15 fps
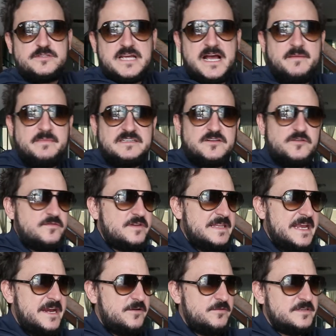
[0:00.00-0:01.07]
Tommy's over
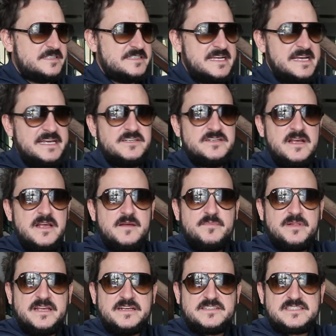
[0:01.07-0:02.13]
there on the stage
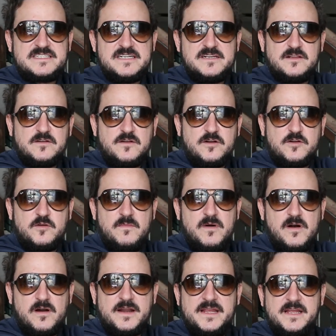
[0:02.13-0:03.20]
playing steel, or Uncle
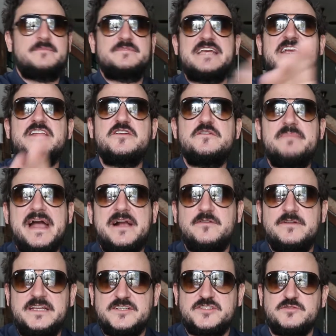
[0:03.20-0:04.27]
Marty. I'm taking you back
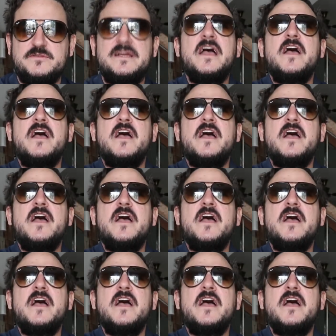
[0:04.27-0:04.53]
on history